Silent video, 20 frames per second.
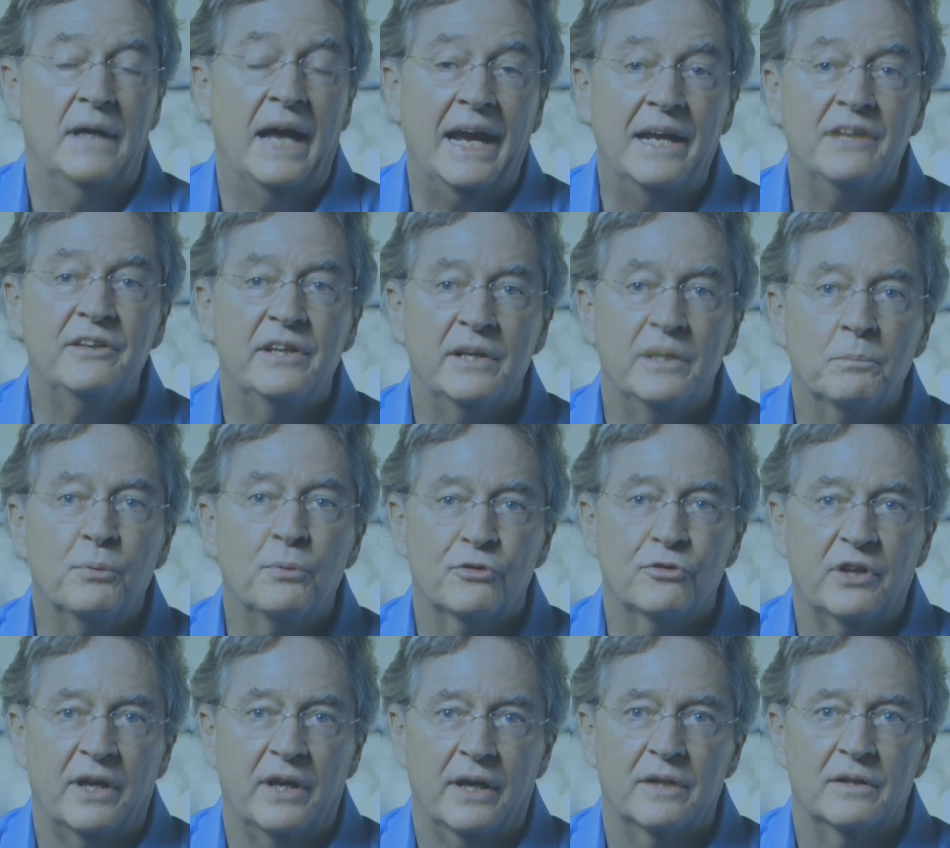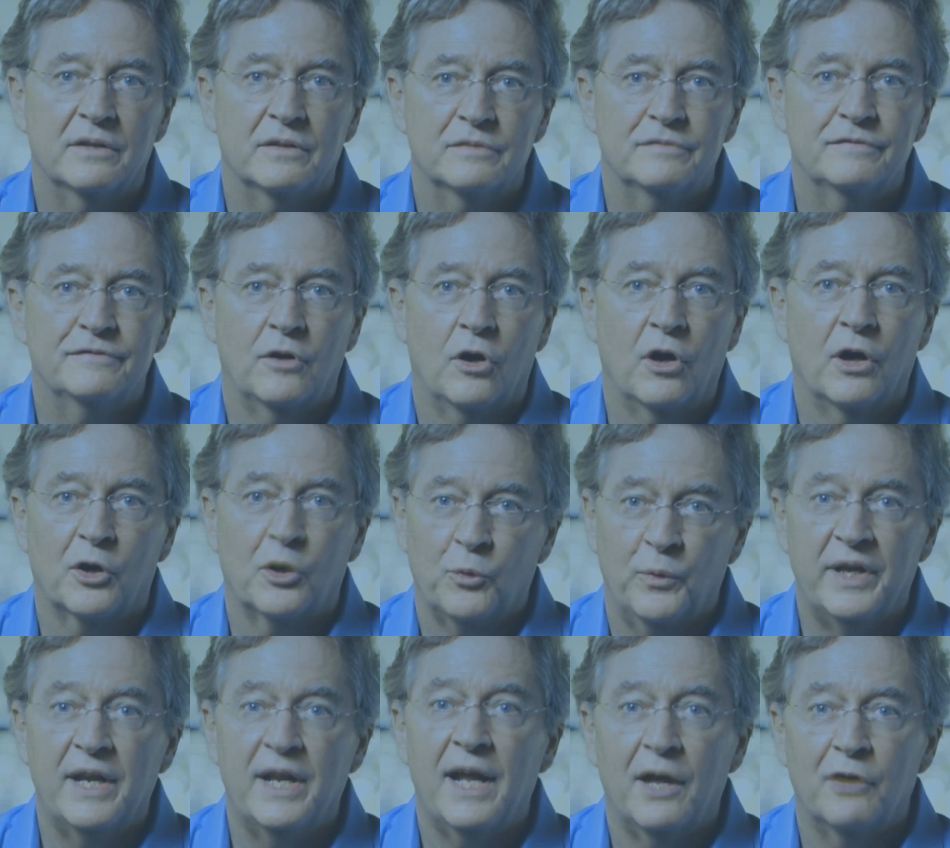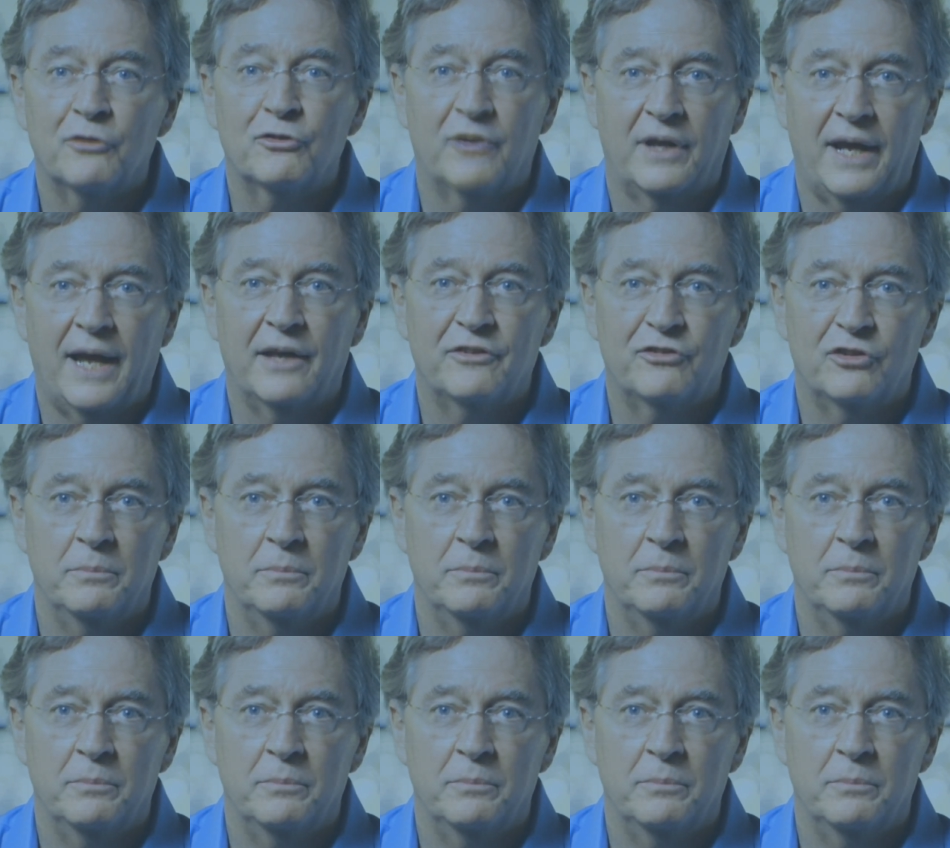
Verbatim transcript: 18% of our greenhouse gas